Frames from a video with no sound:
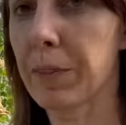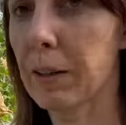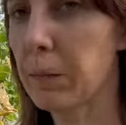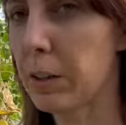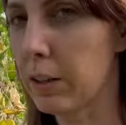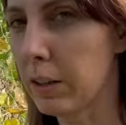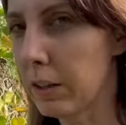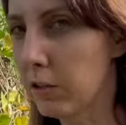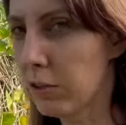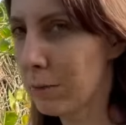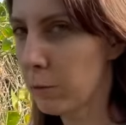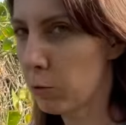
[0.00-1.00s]
I'm curious.
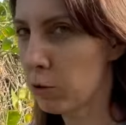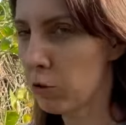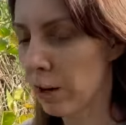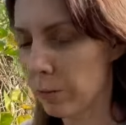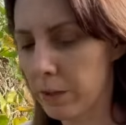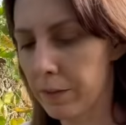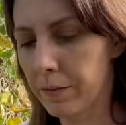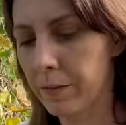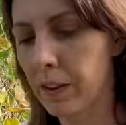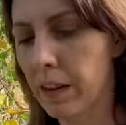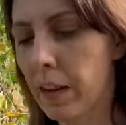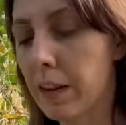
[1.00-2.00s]
Should we try one?
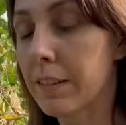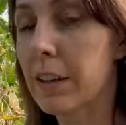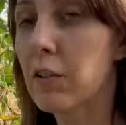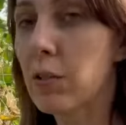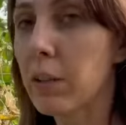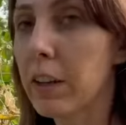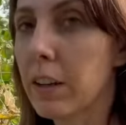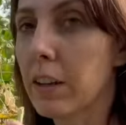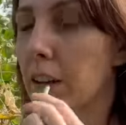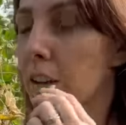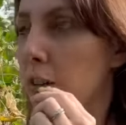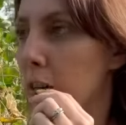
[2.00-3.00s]
Because I do like
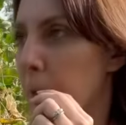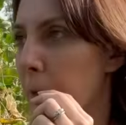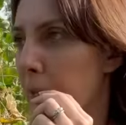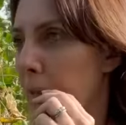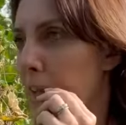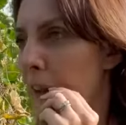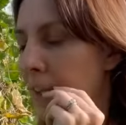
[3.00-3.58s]
young green beans.